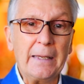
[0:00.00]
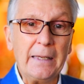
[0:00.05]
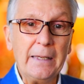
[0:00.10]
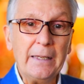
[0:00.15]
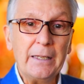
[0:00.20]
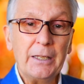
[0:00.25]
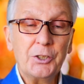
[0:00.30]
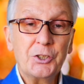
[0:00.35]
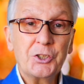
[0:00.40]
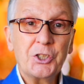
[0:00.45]

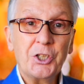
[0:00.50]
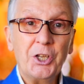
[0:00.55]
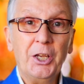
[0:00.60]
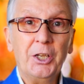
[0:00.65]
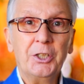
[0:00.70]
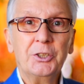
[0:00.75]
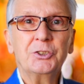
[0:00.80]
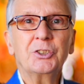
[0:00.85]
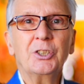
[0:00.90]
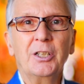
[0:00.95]
It
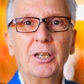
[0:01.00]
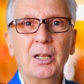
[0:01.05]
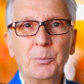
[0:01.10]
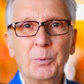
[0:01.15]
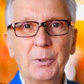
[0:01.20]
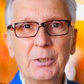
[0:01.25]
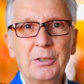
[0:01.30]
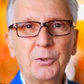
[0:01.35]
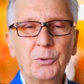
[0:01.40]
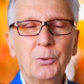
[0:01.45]
changed and I
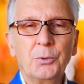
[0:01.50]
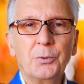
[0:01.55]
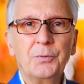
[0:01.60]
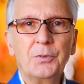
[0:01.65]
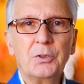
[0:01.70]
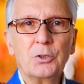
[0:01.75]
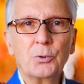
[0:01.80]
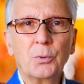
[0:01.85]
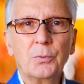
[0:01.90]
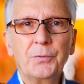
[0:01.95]
went to the
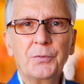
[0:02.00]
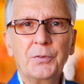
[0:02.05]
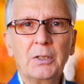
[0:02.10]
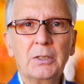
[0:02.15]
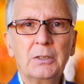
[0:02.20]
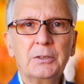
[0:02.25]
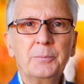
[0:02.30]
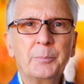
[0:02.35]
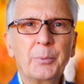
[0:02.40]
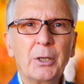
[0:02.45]
visual
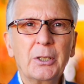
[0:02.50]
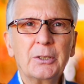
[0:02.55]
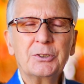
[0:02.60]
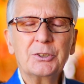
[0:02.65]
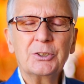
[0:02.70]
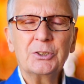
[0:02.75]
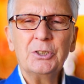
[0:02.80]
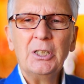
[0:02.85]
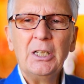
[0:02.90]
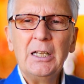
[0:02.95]
field,
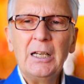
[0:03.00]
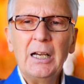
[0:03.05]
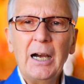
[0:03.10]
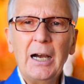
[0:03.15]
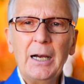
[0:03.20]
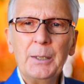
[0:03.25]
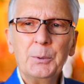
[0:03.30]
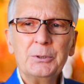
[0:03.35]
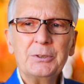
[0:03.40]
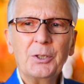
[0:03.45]
but
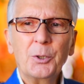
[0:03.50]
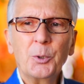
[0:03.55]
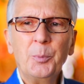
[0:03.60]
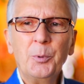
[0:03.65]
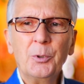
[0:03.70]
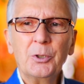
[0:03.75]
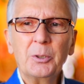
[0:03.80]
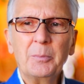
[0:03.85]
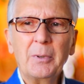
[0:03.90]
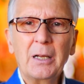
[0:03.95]
I was at a
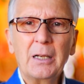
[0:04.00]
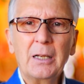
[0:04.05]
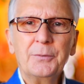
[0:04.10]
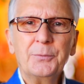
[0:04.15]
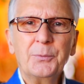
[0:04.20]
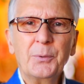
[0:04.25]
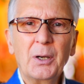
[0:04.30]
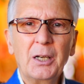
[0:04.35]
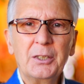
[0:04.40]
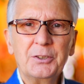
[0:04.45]
point in my
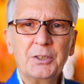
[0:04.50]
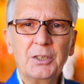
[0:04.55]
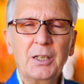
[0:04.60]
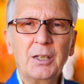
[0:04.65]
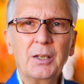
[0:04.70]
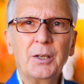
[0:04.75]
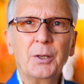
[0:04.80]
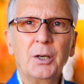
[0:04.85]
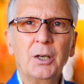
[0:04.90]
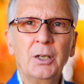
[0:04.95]
life where I
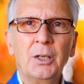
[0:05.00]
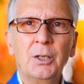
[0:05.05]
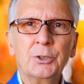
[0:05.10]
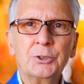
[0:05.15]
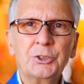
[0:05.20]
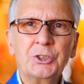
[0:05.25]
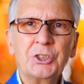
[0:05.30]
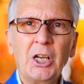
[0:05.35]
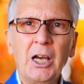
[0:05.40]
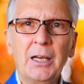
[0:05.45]
needed a
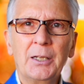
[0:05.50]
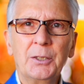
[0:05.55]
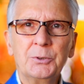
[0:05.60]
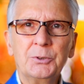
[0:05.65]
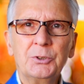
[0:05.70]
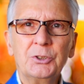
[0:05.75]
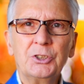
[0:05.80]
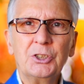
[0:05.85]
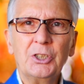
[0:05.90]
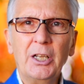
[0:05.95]

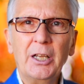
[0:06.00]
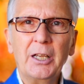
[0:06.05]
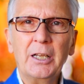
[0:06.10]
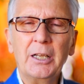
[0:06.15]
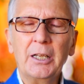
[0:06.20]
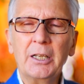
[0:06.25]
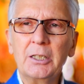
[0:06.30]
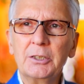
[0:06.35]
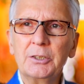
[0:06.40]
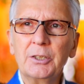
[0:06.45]
challenge,
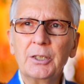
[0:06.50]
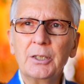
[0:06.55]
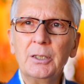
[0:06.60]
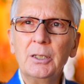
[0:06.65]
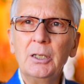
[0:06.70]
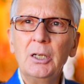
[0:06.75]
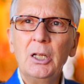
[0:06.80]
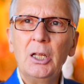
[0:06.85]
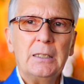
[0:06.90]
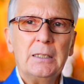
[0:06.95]
and
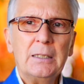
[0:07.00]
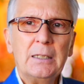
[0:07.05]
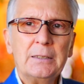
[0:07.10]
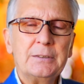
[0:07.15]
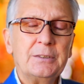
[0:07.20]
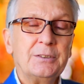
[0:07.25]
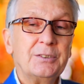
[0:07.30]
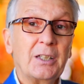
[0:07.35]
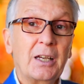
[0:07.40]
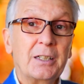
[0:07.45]
I
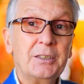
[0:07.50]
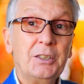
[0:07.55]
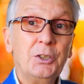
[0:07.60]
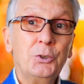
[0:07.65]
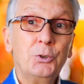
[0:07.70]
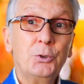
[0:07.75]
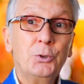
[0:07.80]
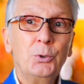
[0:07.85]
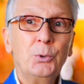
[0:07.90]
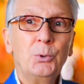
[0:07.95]

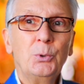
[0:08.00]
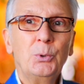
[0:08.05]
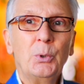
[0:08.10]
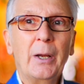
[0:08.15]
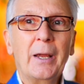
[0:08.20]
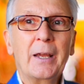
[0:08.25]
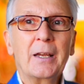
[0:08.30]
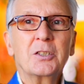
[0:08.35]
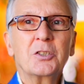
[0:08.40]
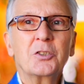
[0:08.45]
decided to
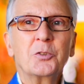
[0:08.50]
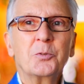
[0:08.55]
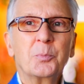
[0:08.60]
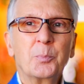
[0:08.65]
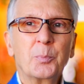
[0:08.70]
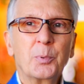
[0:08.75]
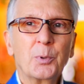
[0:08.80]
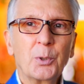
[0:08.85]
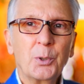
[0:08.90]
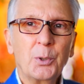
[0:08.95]

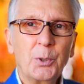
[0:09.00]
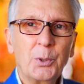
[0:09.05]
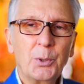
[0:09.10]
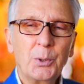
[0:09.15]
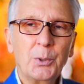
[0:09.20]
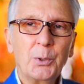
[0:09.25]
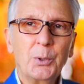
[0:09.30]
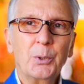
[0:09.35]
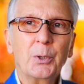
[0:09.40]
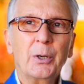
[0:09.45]

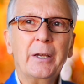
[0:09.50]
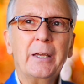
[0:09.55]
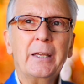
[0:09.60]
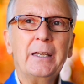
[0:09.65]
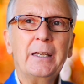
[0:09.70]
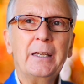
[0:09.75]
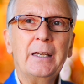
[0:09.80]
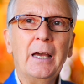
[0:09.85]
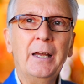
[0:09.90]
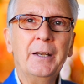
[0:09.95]
explore
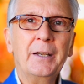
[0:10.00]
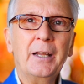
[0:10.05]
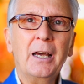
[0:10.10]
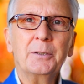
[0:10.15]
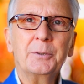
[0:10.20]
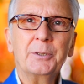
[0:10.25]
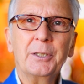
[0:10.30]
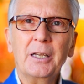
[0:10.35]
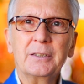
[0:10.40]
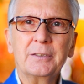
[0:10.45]
an
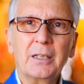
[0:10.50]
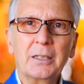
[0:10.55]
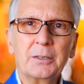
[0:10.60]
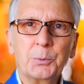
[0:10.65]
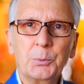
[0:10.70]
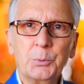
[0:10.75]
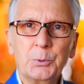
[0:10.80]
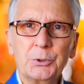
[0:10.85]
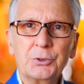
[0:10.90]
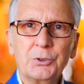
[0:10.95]
area that
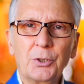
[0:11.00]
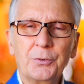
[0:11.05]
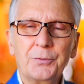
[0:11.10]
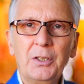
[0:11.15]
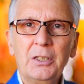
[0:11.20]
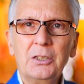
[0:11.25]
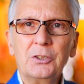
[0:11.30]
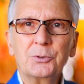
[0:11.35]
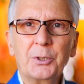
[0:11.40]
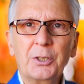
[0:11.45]
was of
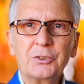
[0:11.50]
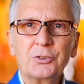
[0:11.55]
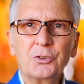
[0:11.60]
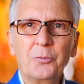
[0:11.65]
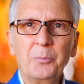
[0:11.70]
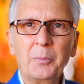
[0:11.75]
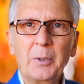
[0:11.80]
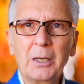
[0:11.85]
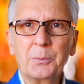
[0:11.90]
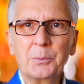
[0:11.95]
interest
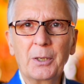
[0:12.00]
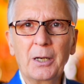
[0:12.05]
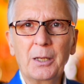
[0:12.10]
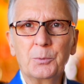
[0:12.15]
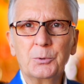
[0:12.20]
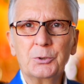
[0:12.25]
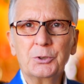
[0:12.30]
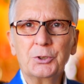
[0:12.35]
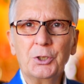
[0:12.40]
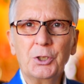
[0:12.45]
of mine when I
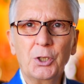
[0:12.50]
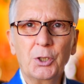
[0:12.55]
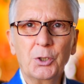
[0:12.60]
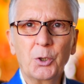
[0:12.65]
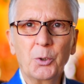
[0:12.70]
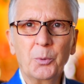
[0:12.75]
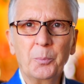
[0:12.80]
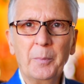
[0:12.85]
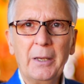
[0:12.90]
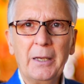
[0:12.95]
was a
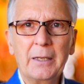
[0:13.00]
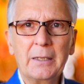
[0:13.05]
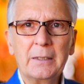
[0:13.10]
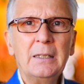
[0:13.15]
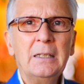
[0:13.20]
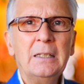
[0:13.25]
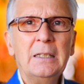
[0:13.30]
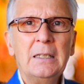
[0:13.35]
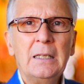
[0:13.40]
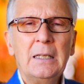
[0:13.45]
younger
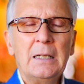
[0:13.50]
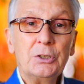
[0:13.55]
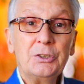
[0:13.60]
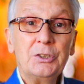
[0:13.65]
man. I